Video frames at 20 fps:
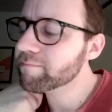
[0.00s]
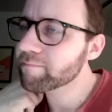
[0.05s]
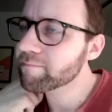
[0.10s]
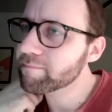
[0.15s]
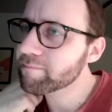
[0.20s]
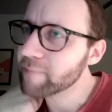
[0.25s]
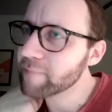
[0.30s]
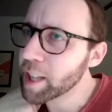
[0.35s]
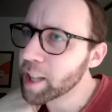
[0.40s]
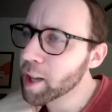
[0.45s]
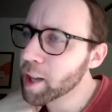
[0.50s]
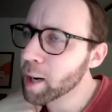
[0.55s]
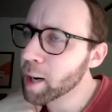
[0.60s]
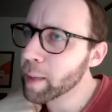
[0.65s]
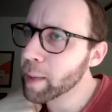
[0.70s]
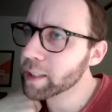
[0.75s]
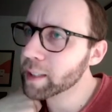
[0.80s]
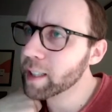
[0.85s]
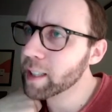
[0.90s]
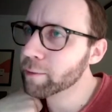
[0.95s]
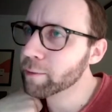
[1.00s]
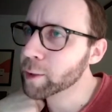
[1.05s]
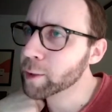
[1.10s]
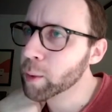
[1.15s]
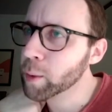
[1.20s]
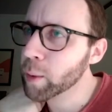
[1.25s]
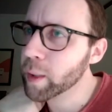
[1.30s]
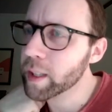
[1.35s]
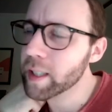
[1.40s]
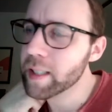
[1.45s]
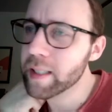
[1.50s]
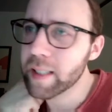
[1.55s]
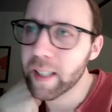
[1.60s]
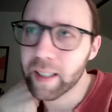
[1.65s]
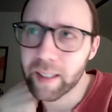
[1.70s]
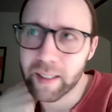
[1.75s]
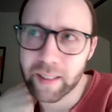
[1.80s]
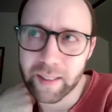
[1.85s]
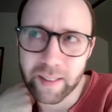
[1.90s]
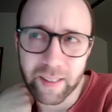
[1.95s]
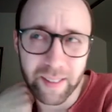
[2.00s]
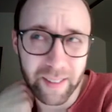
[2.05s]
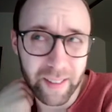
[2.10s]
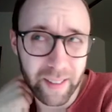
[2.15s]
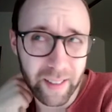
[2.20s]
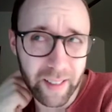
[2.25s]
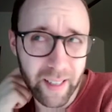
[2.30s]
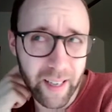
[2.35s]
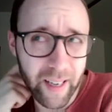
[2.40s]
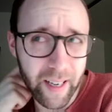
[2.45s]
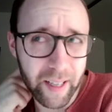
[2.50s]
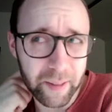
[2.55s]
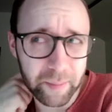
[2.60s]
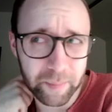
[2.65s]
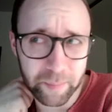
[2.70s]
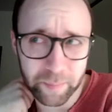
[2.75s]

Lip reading: They thought about that for 20 seconds and did that.